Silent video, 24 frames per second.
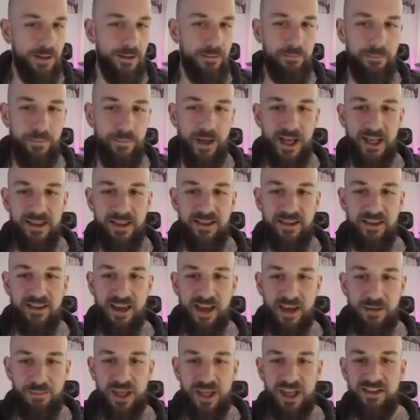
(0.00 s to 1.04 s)
but
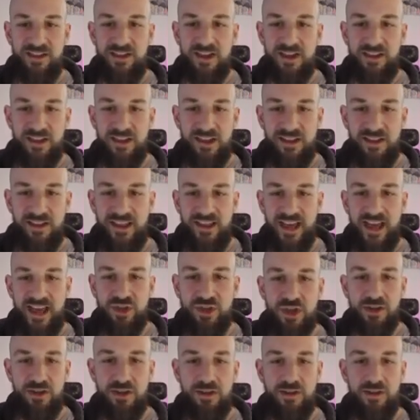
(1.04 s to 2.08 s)
basically the
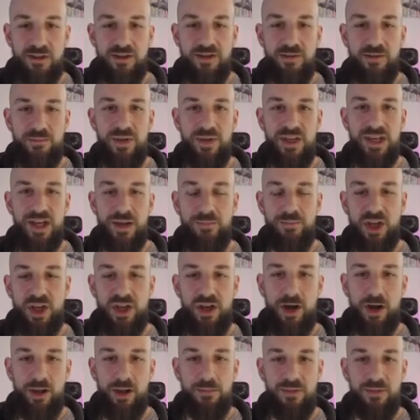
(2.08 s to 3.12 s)
sections become the
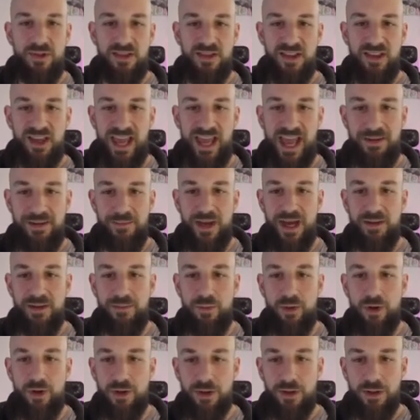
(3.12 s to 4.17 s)
columns in the Kanban
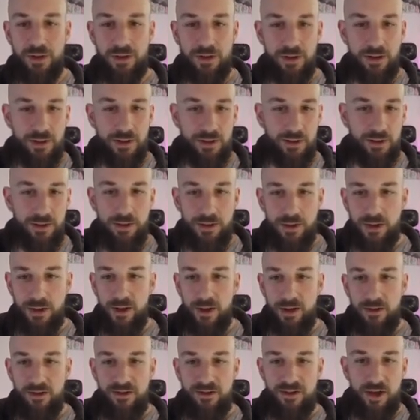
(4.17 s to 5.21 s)
board.
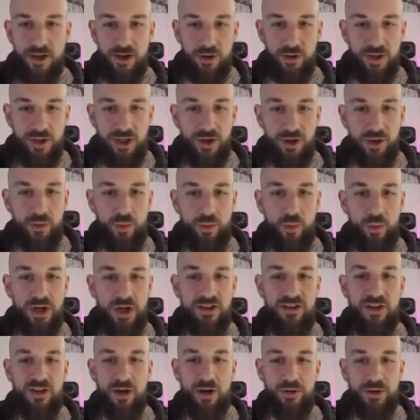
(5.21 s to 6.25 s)
So here, what
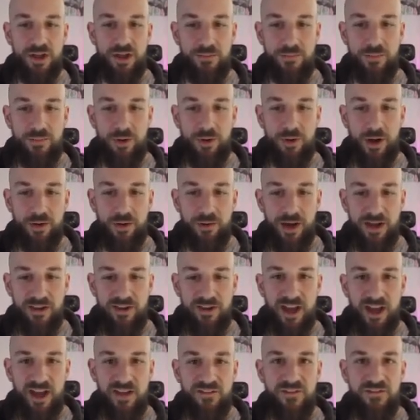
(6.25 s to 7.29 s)
is already in progress?
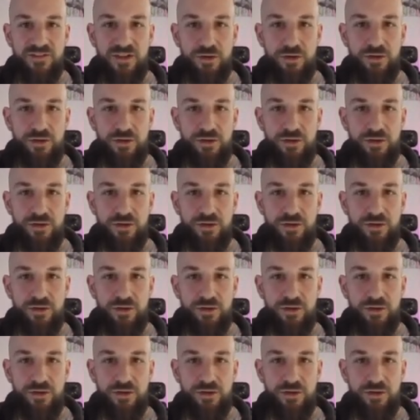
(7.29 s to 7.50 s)
I have a few